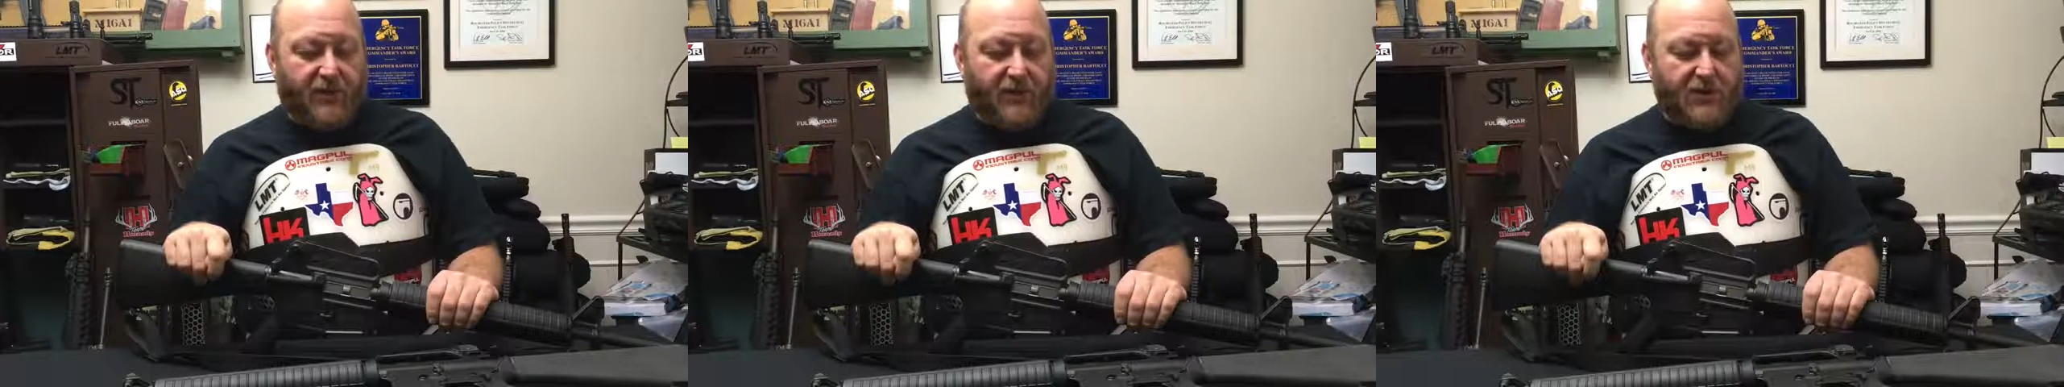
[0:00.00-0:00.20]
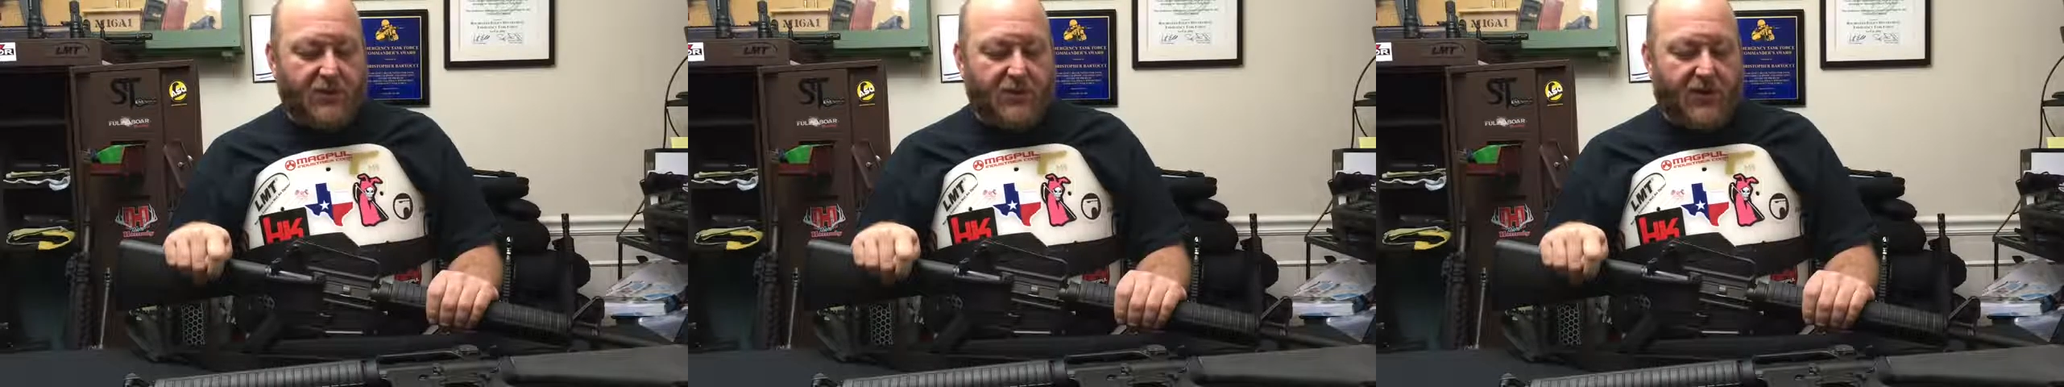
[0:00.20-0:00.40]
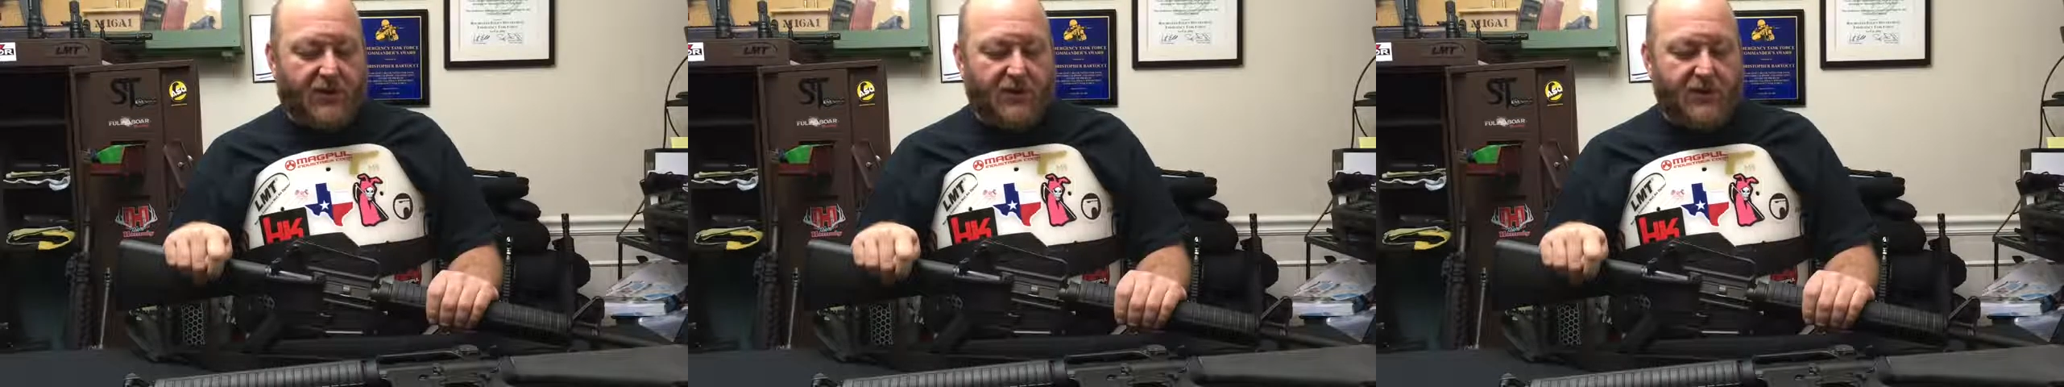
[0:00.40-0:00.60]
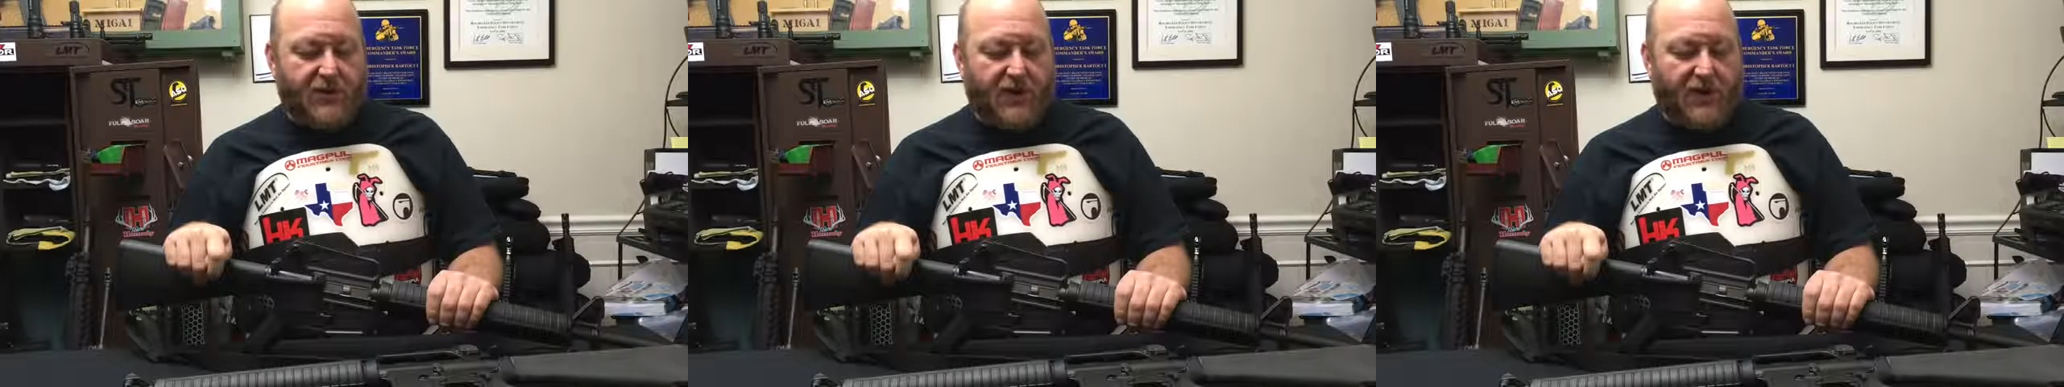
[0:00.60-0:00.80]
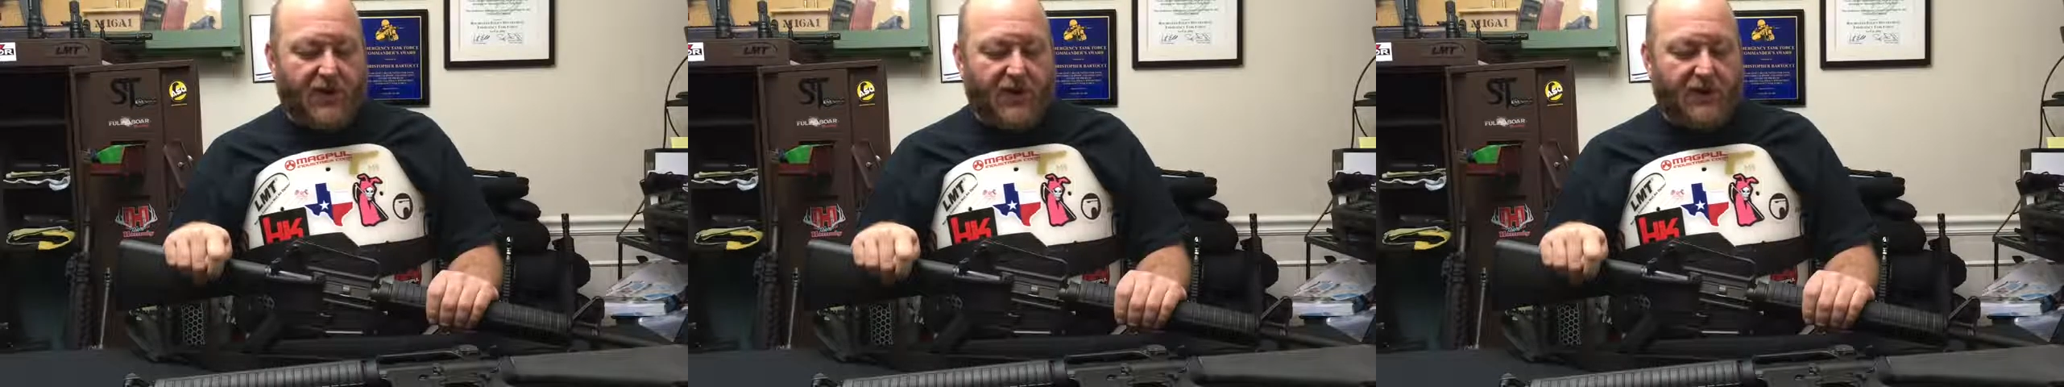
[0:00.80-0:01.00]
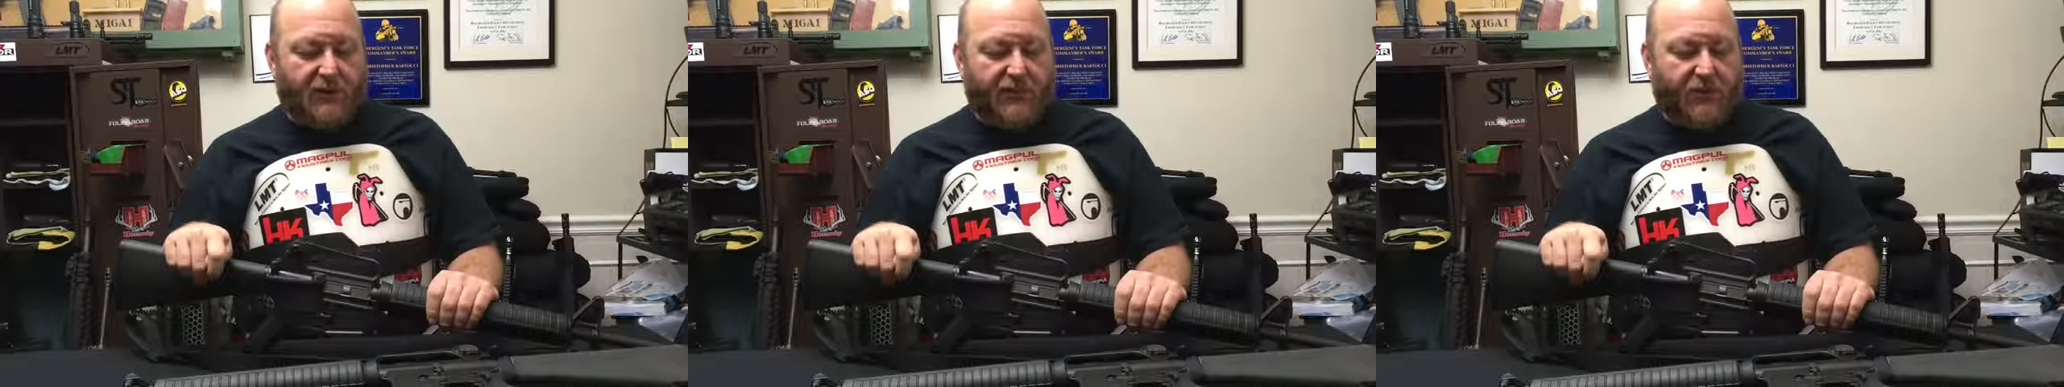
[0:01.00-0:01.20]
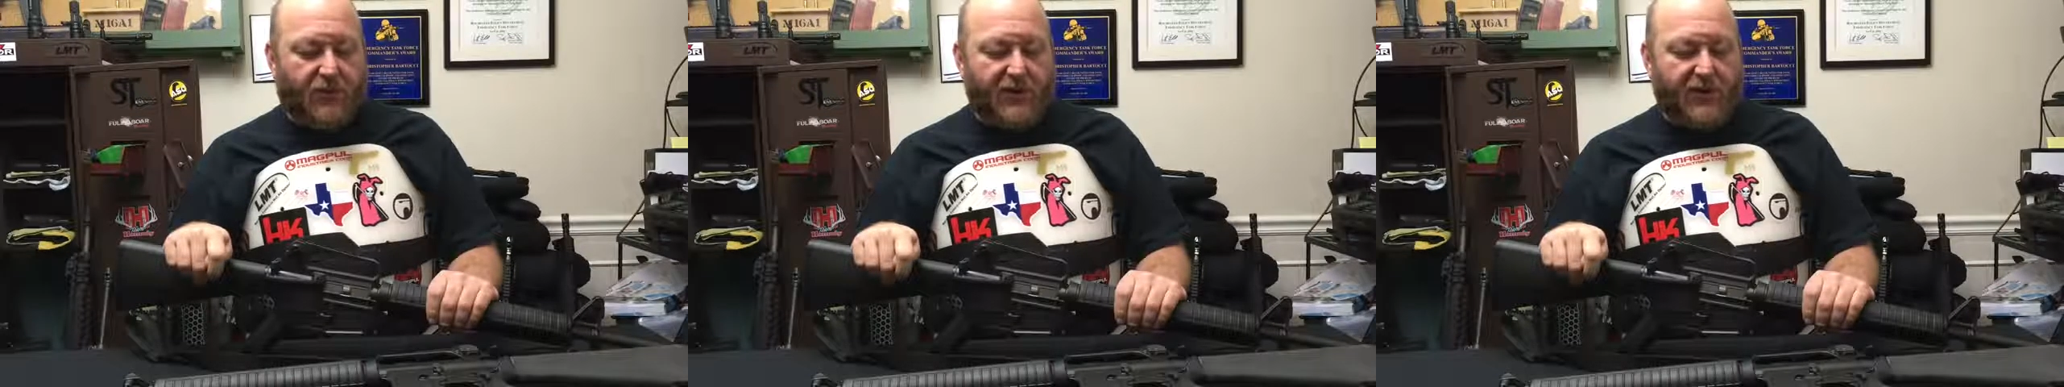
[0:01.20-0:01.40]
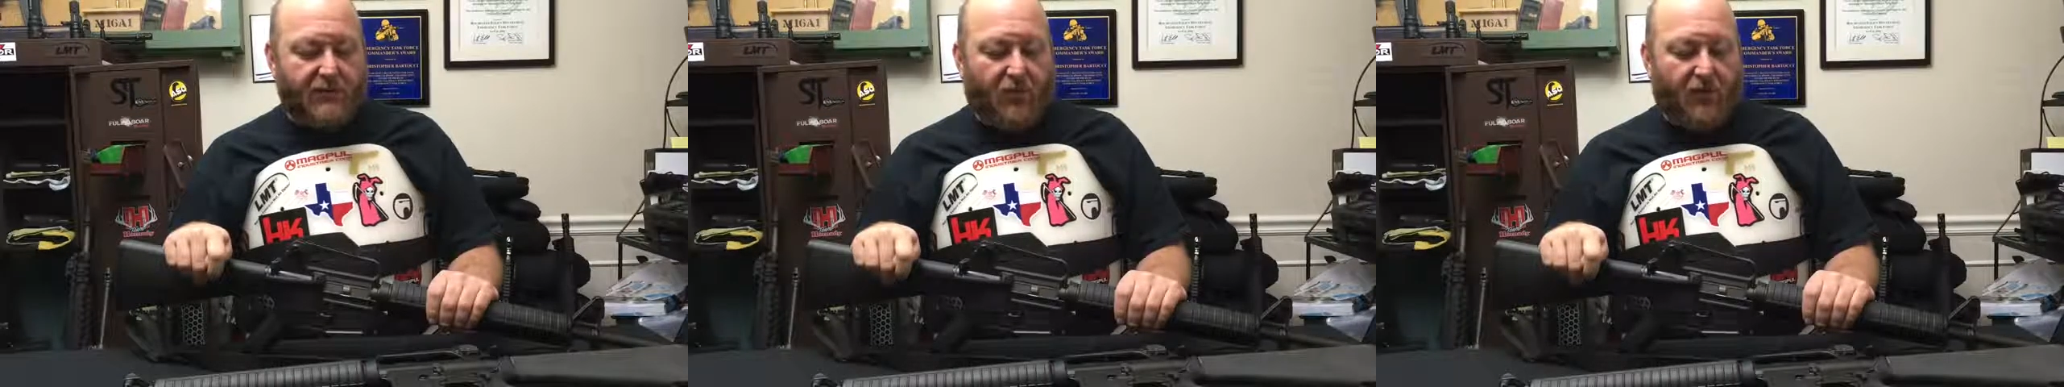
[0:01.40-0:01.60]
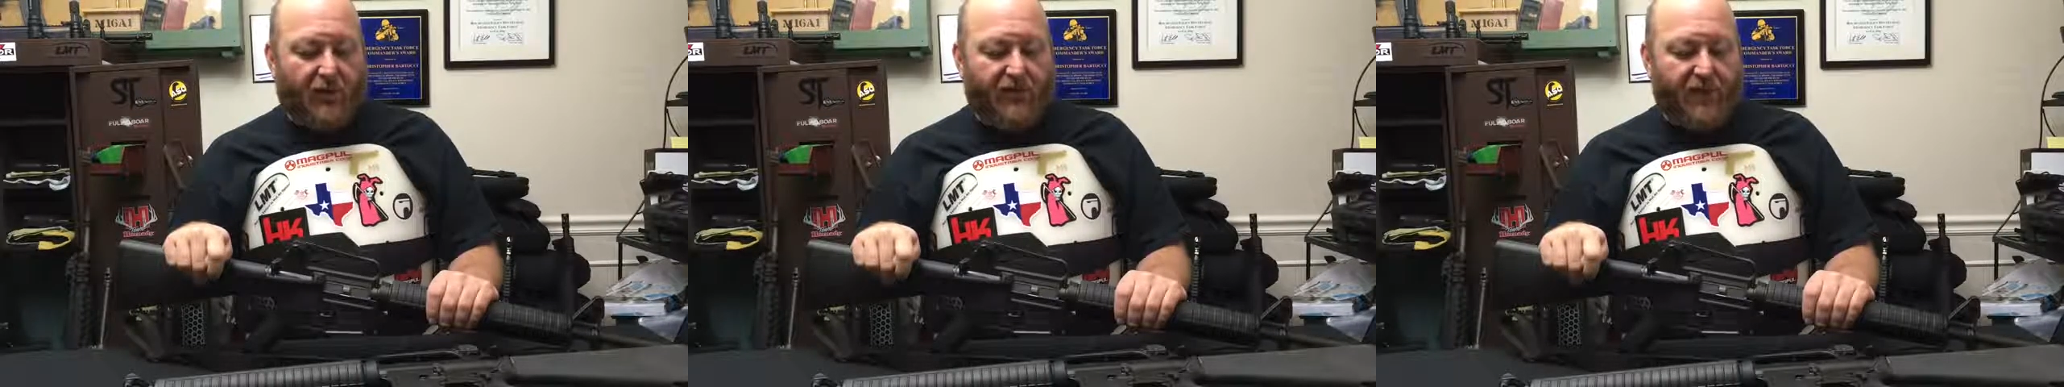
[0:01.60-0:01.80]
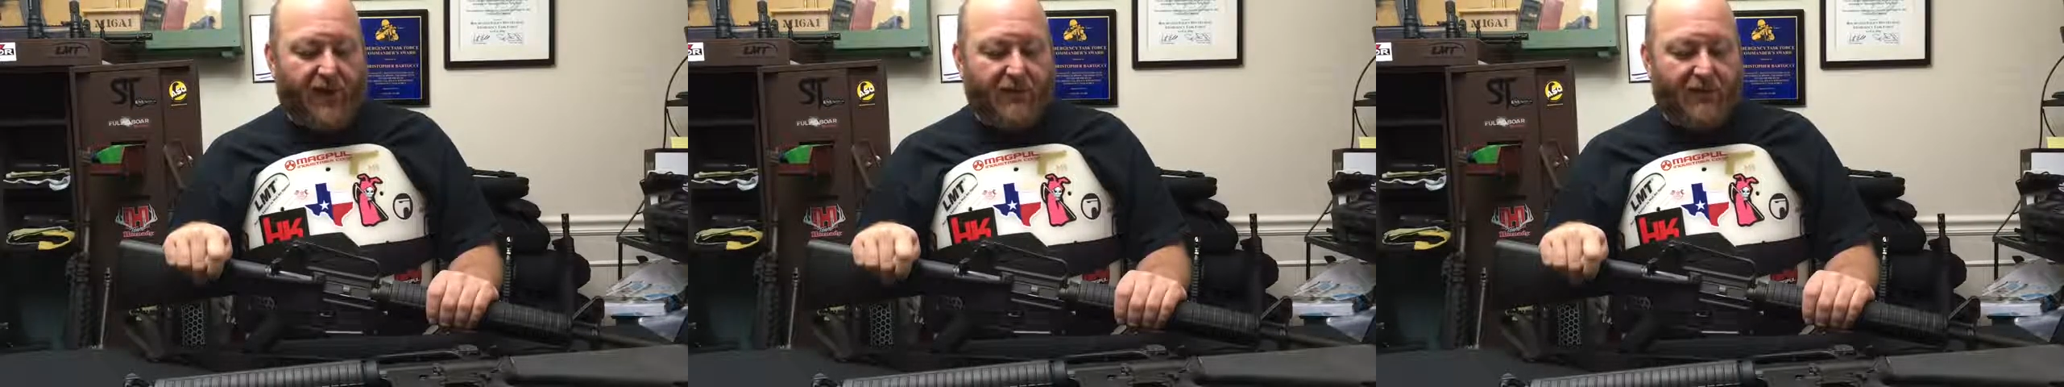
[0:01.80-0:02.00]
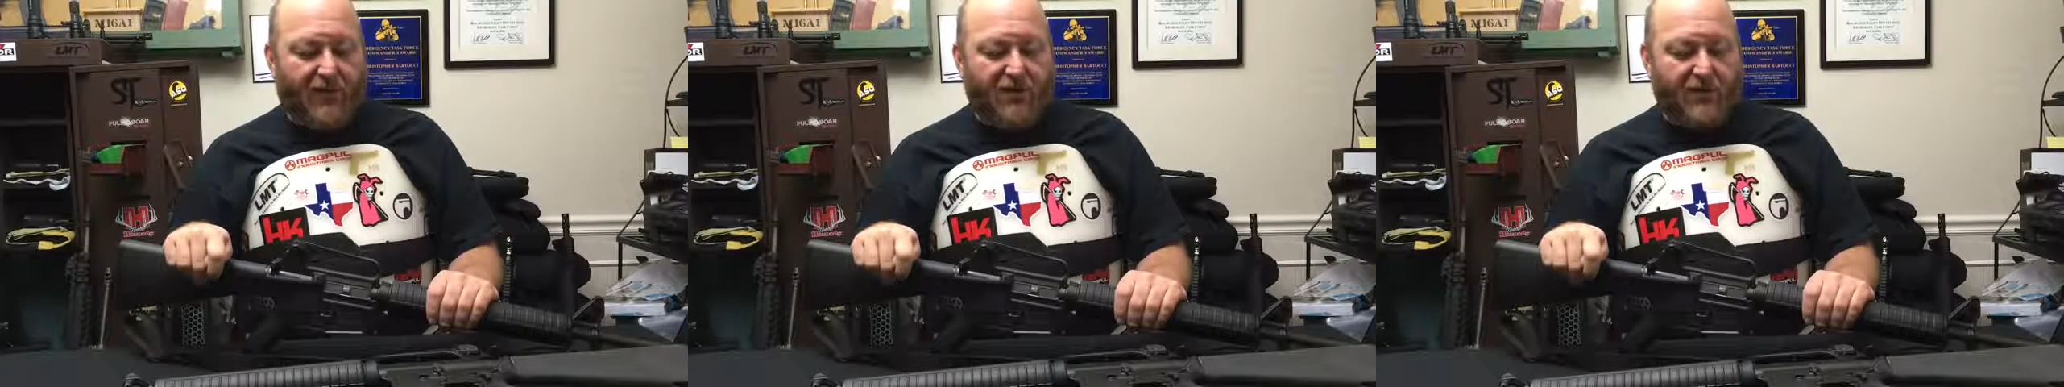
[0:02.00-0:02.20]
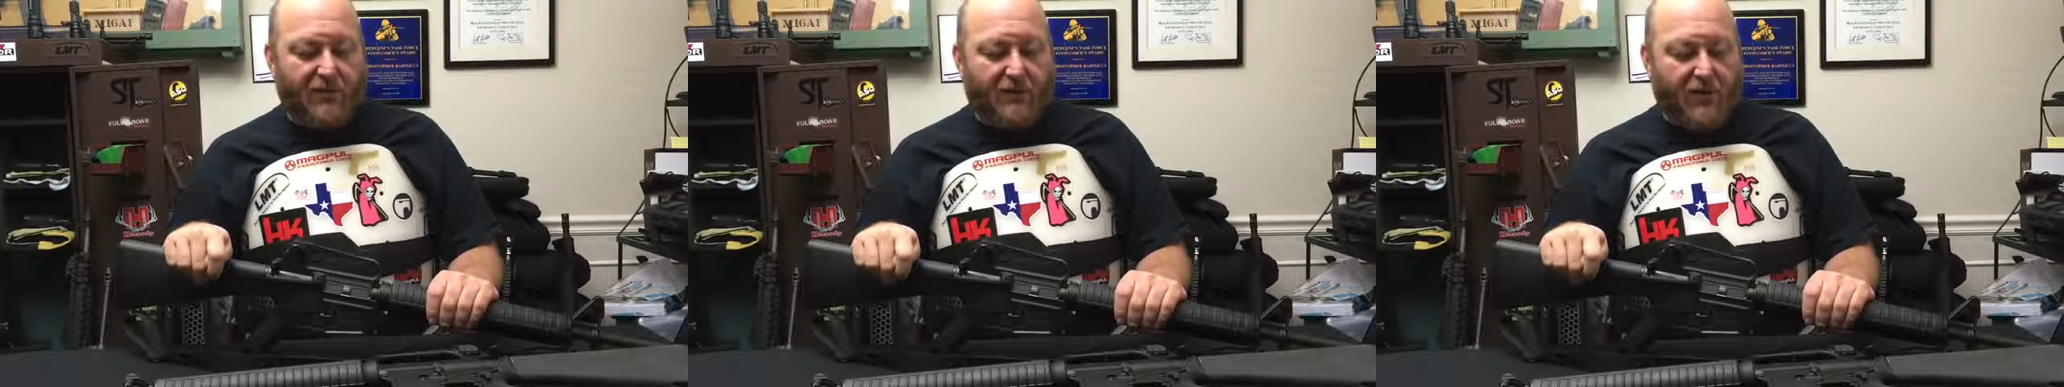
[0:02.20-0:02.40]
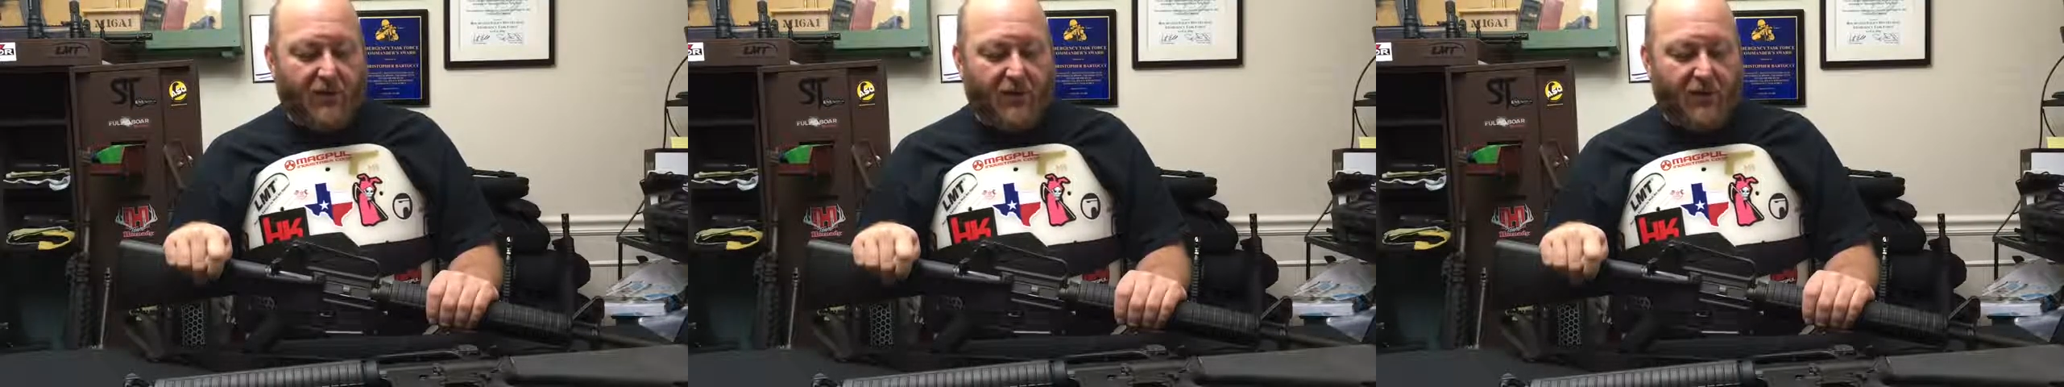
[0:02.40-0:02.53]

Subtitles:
as well as a 14.5 inch.